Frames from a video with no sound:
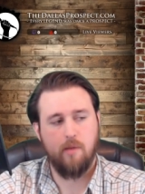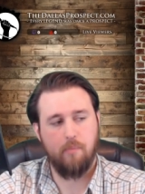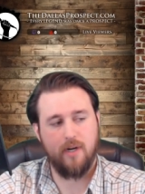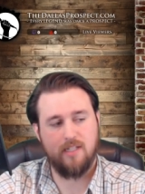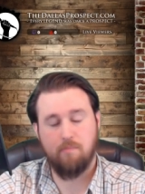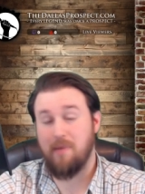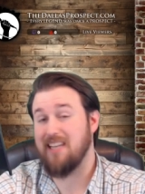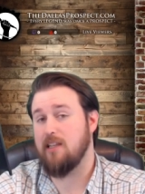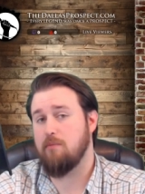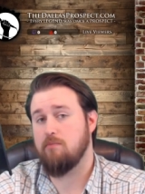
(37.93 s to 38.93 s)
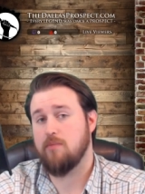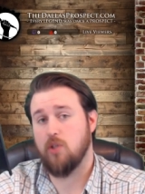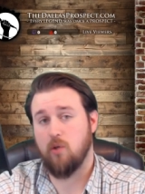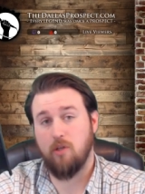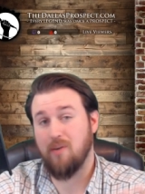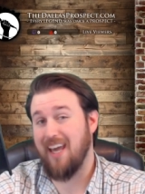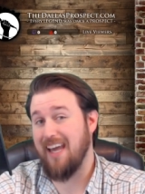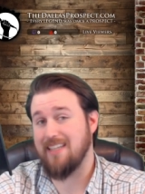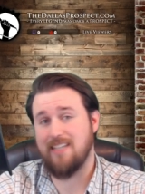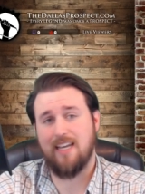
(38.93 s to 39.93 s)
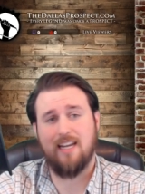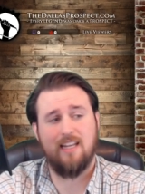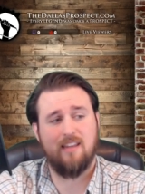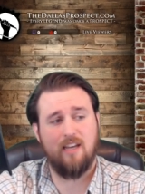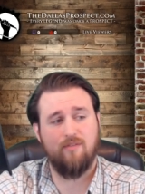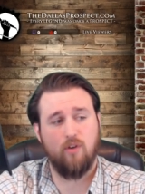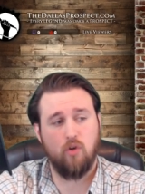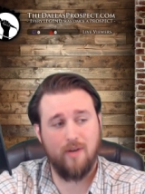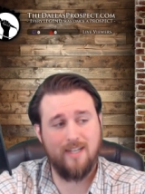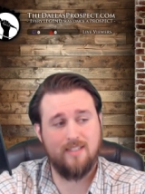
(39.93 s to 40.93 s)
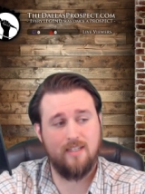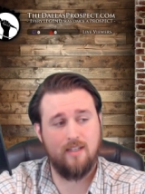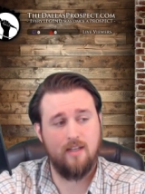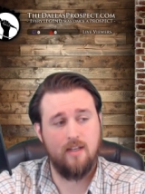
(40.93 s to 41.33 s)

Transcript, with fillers: but it's bedlam, so you can't take anything for granted.